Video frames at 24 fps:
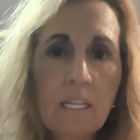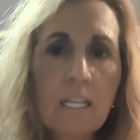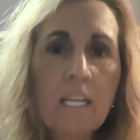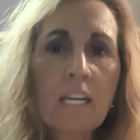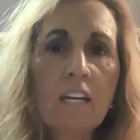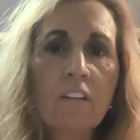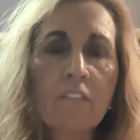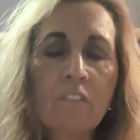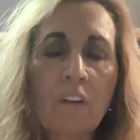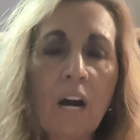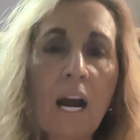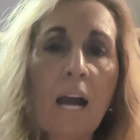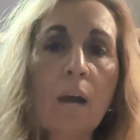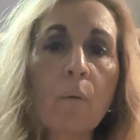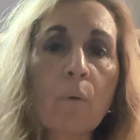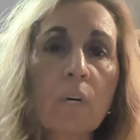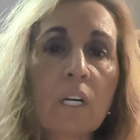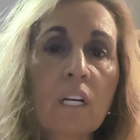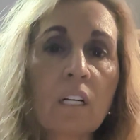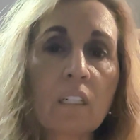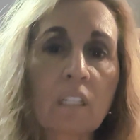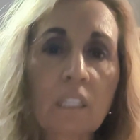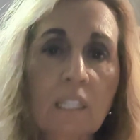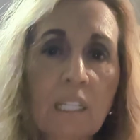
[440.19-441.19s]
If I
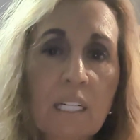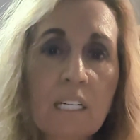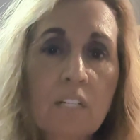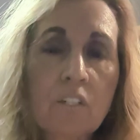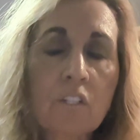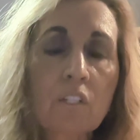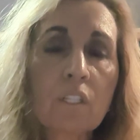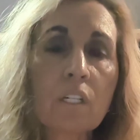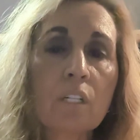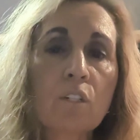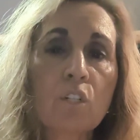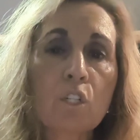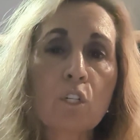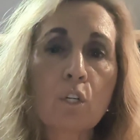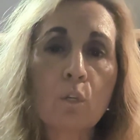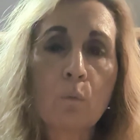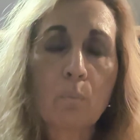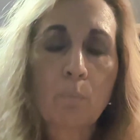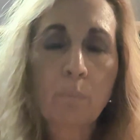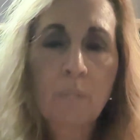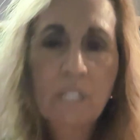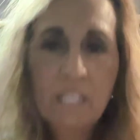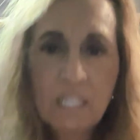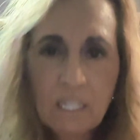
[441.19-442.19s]
would have listened to
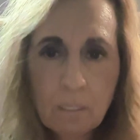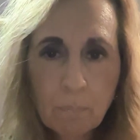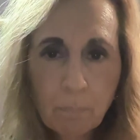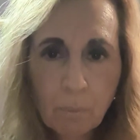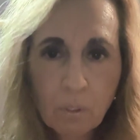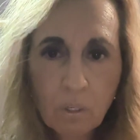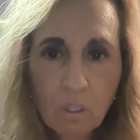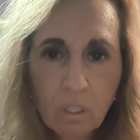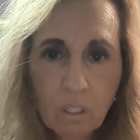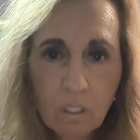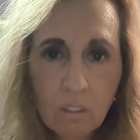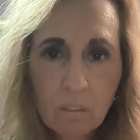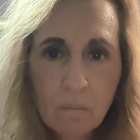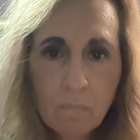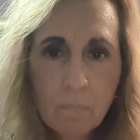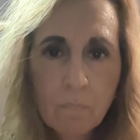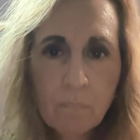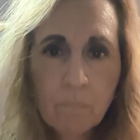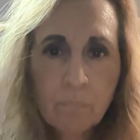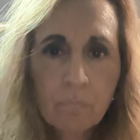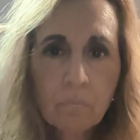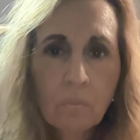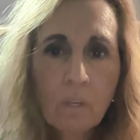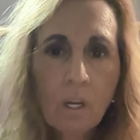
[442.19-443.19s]
people,
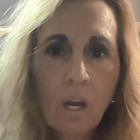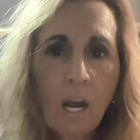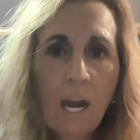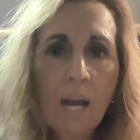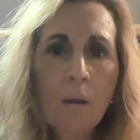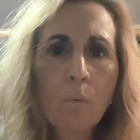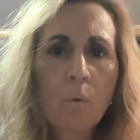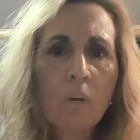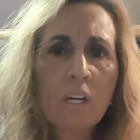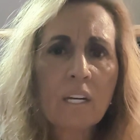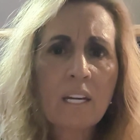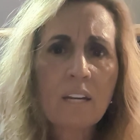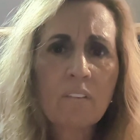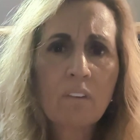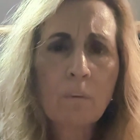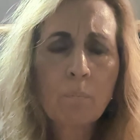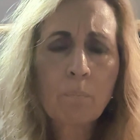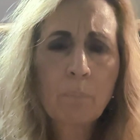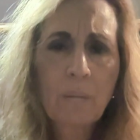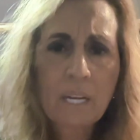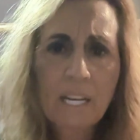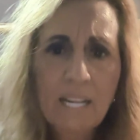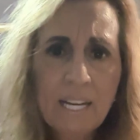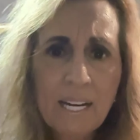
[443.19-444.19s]
I wouldn't
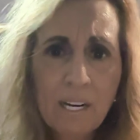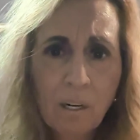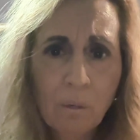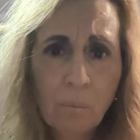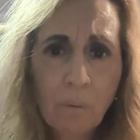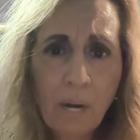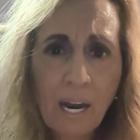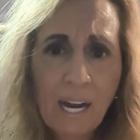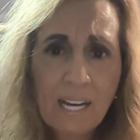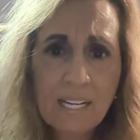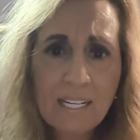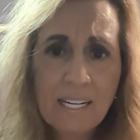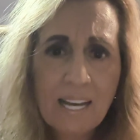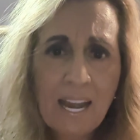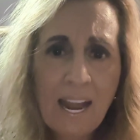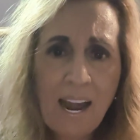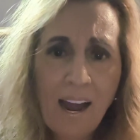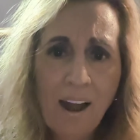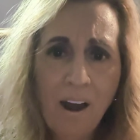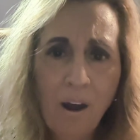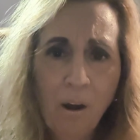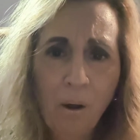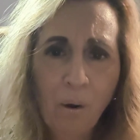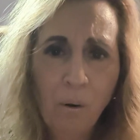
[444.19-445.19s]
even be here right
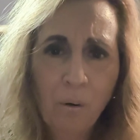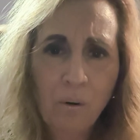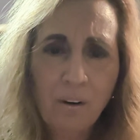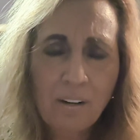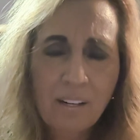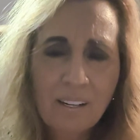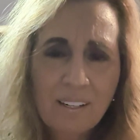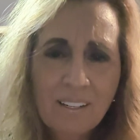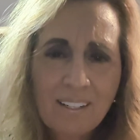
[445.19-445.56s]
now.